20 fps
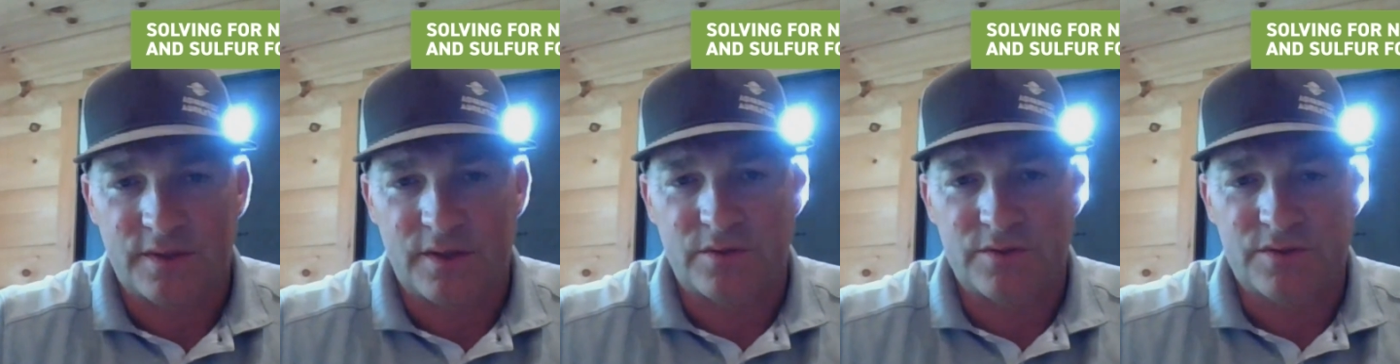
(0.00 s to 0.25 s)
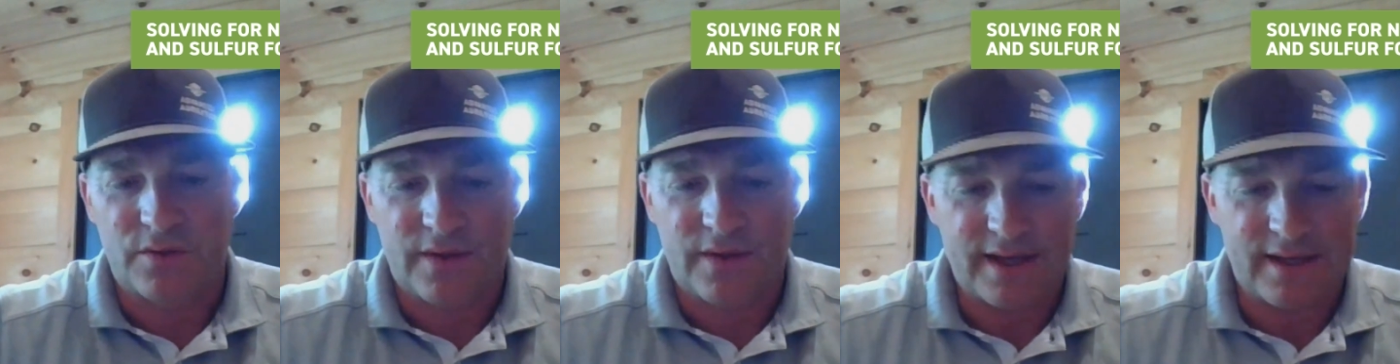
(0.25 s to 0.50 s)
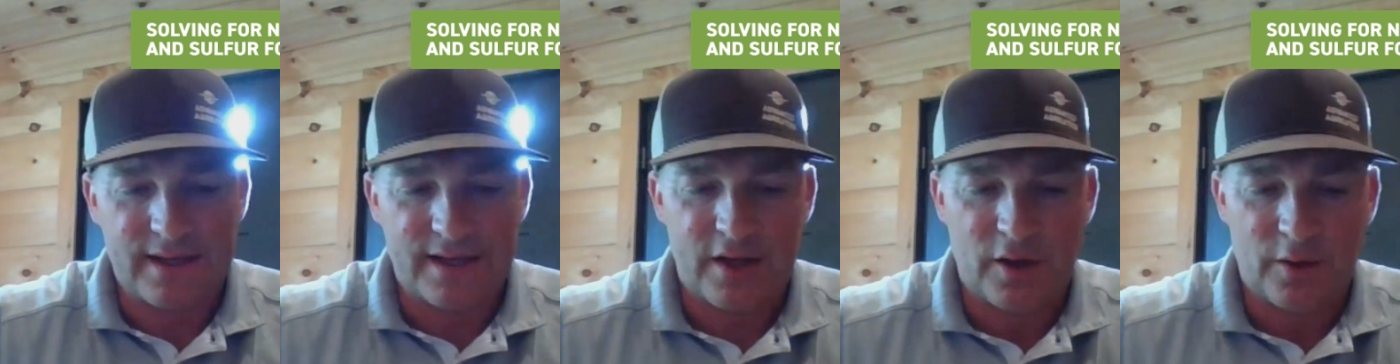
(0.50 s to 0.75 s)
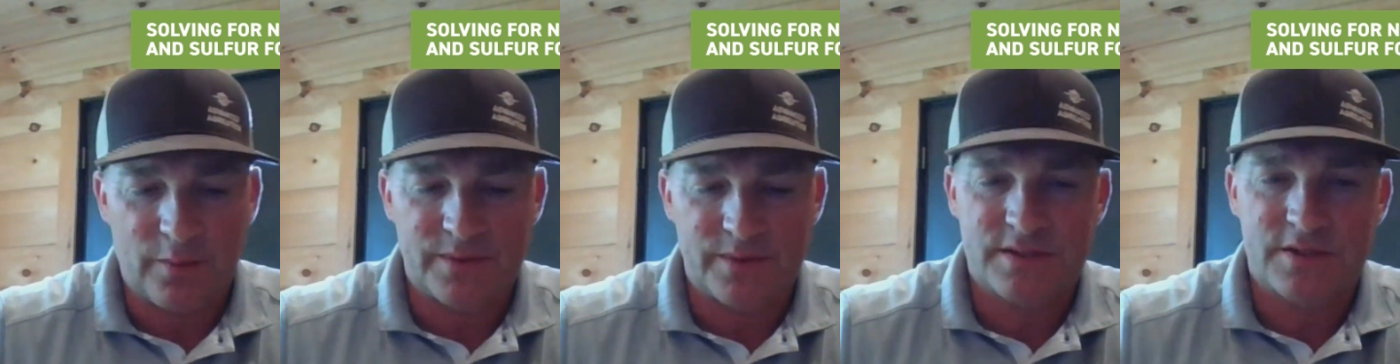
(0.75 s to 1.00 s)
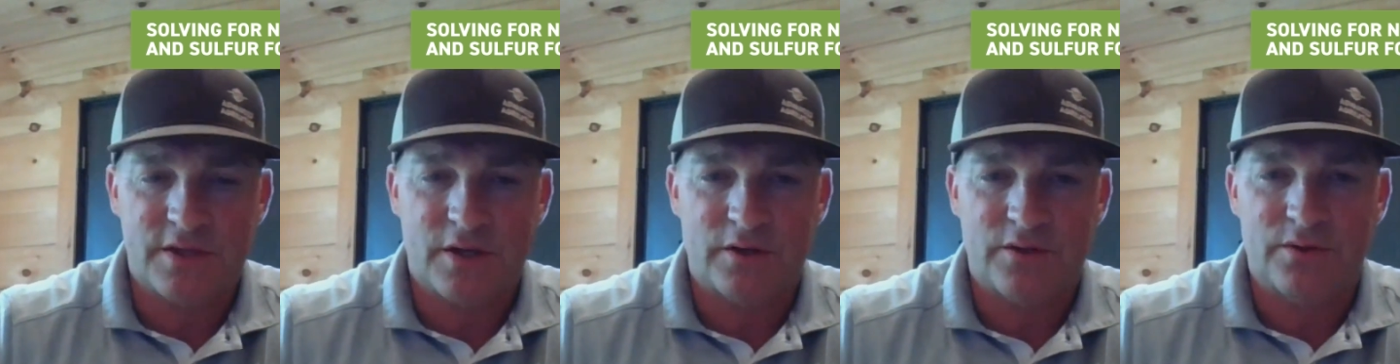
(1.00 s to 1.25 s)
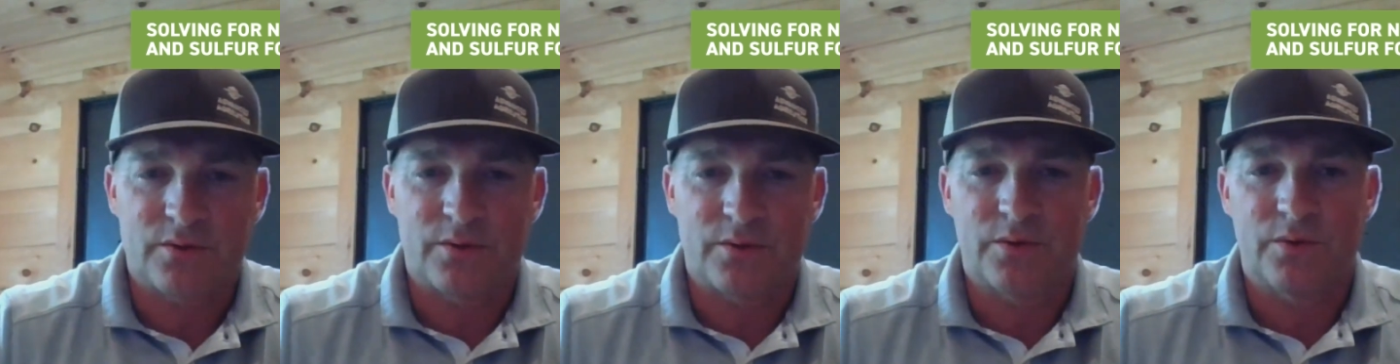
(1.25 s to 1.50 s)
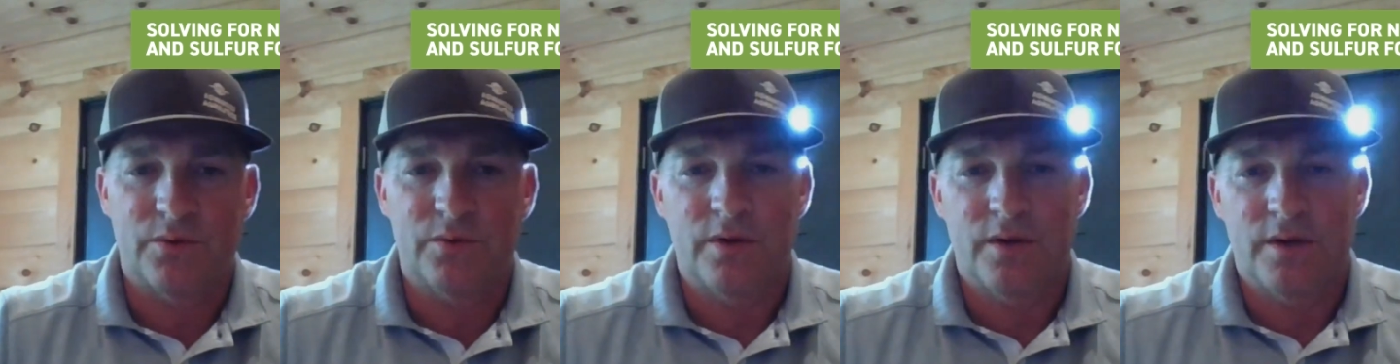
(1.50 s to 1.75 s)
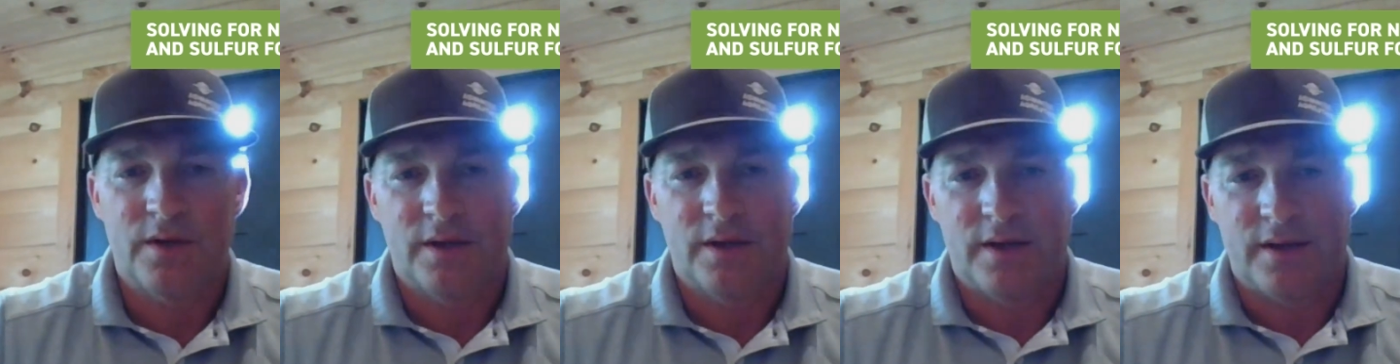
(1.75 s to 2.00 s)
so that could help us talk through
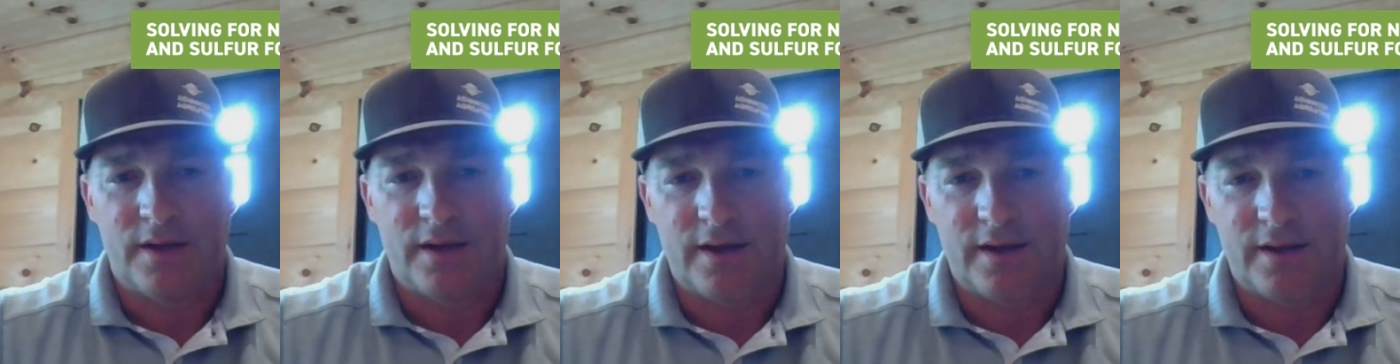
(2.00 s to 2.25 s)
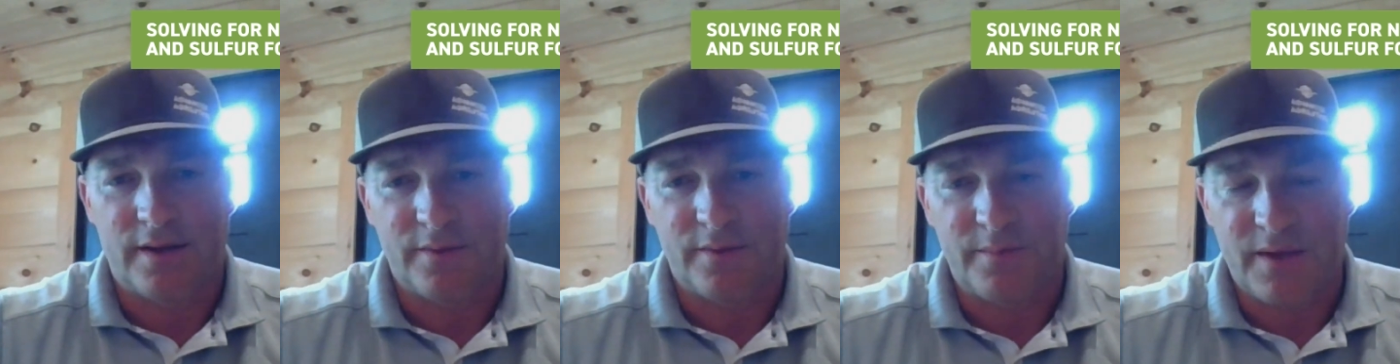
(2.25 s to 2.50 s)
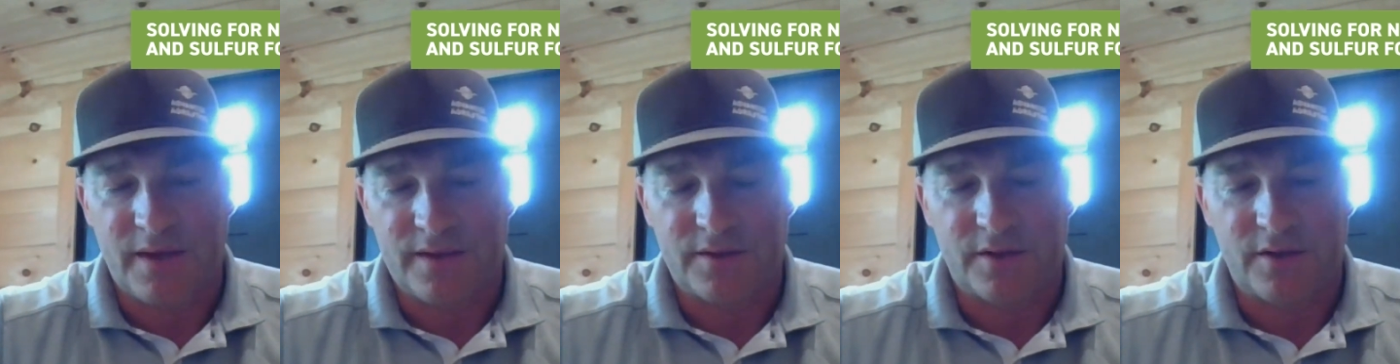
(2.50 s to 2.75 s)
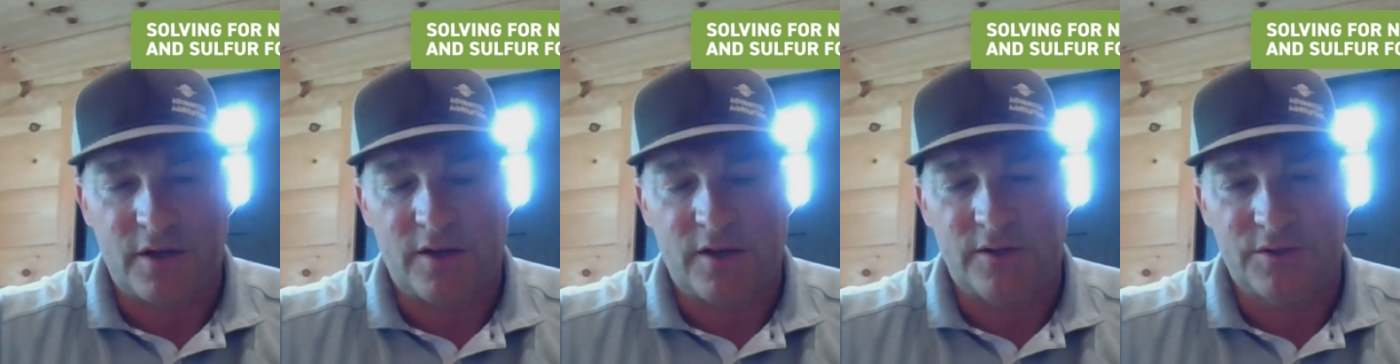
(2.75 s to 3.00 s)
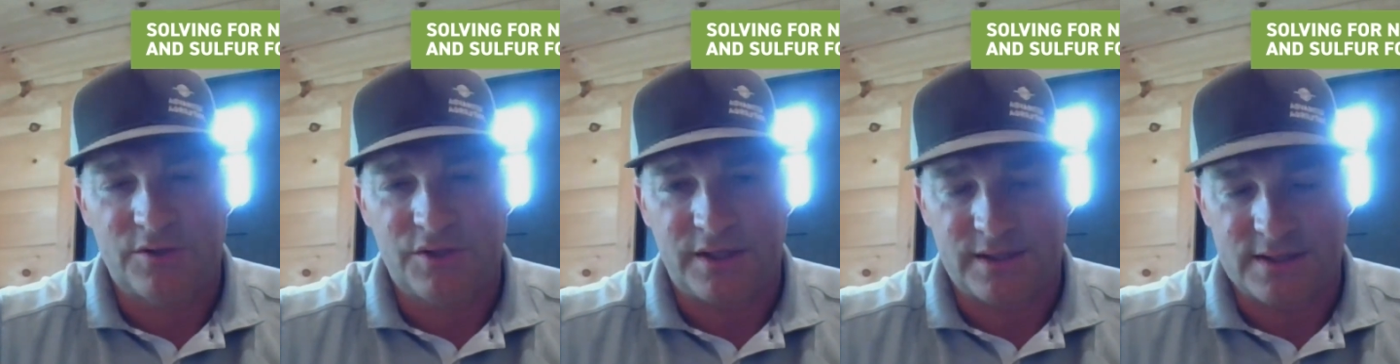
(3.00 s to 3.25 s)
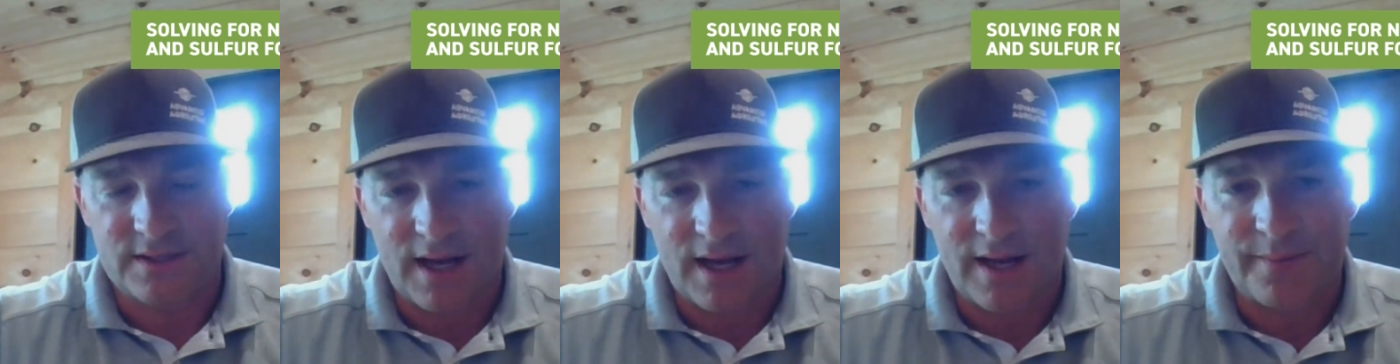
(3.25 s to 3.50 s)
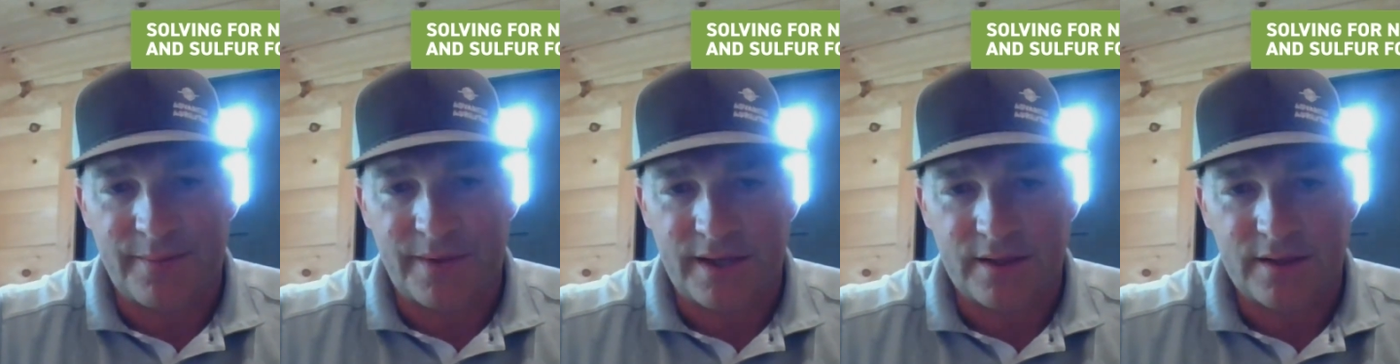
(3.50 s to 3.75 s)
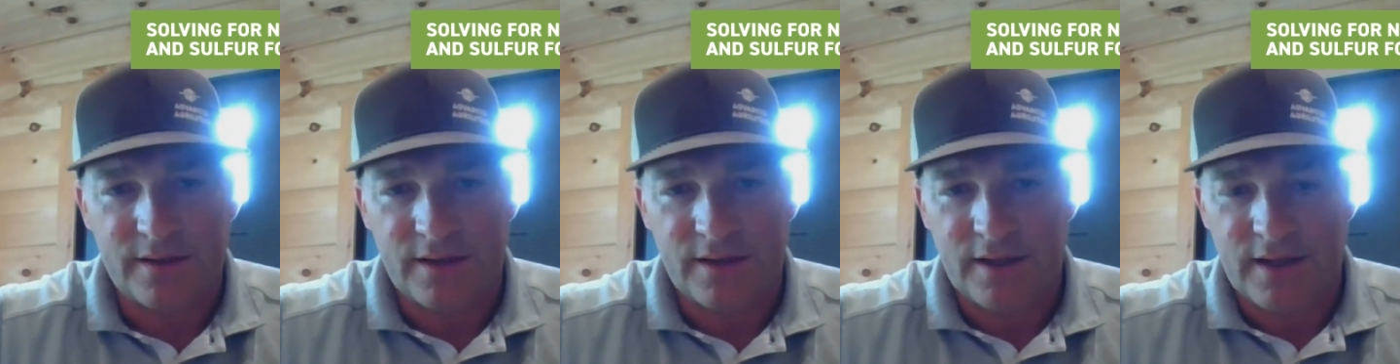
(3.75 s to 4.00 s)
the methodology and
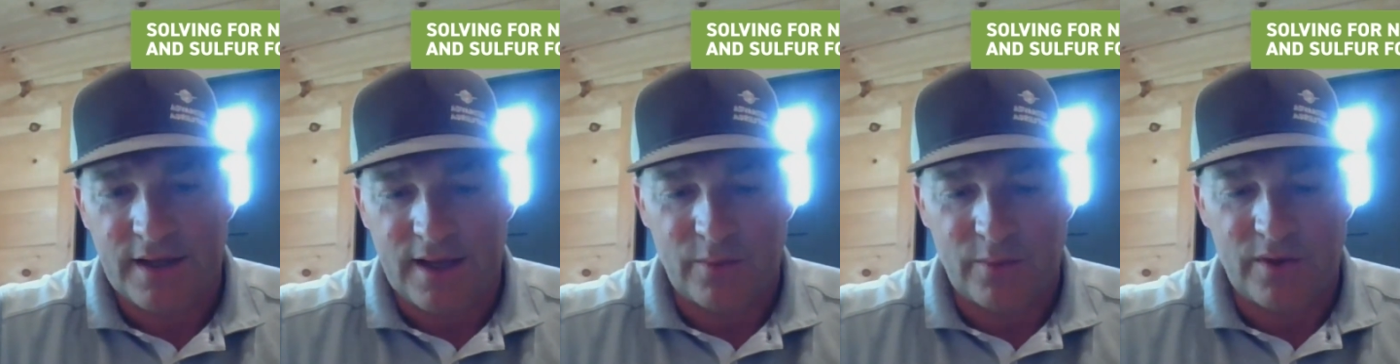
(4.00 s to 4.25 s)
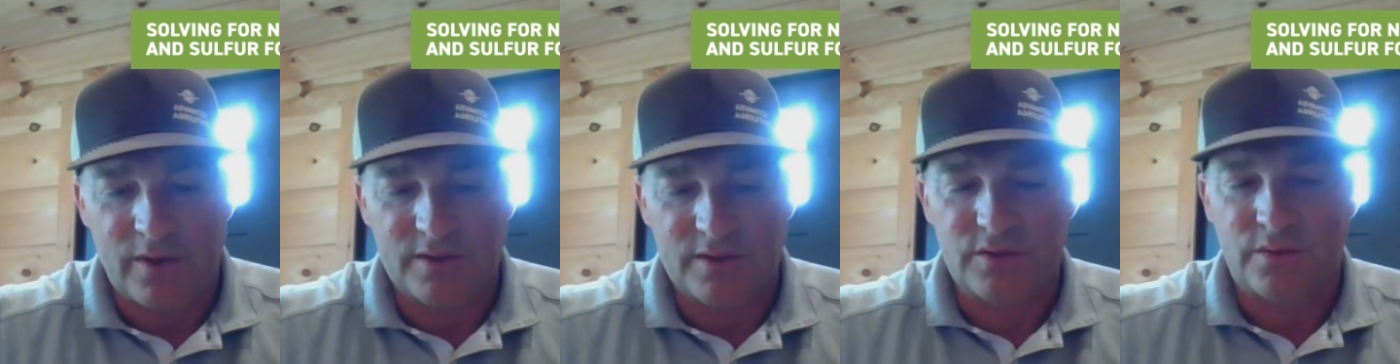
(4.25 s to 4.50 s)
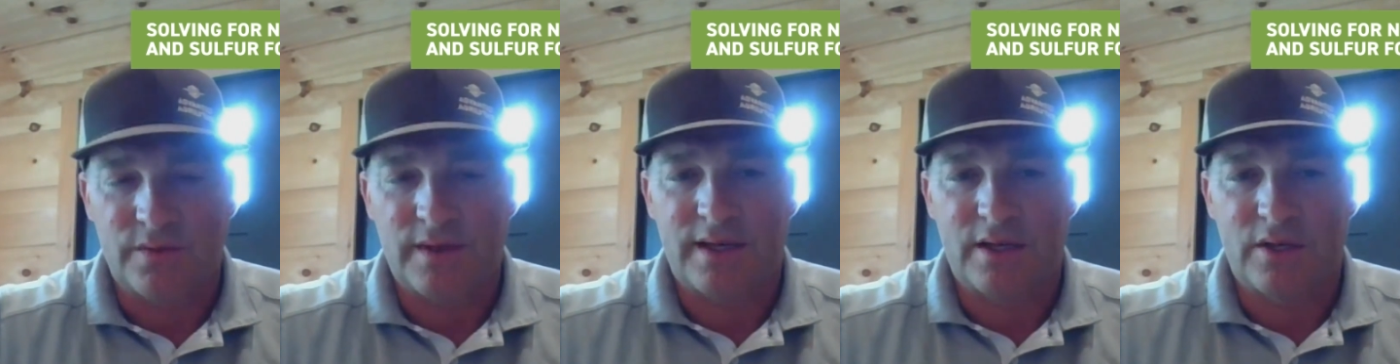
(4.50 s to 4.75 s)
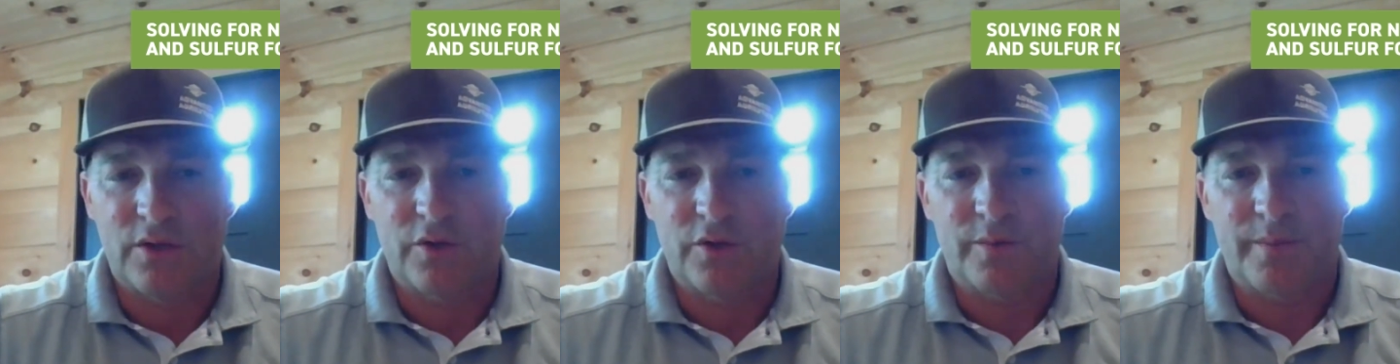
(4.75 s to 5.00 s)
timing. And we also need to look